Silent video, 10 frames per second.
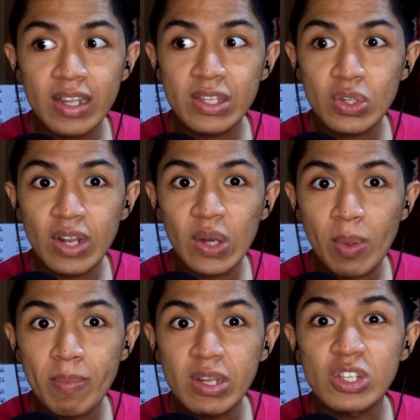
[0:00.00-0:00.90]
is to
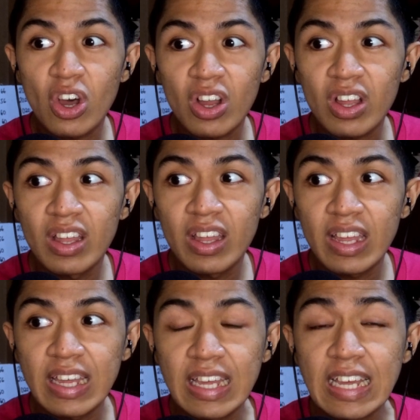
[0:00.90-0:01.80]
let women talk,
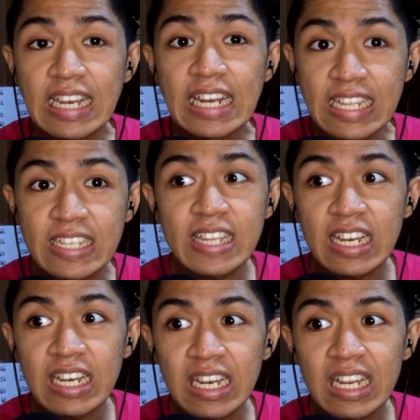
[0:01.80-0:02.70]

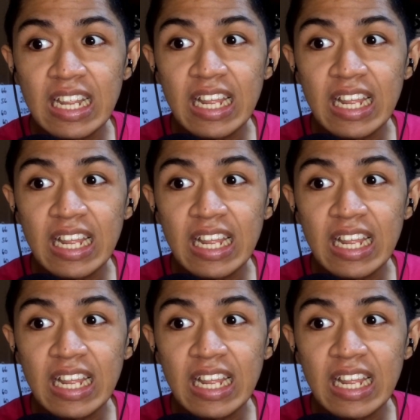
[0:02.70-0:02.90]
listen,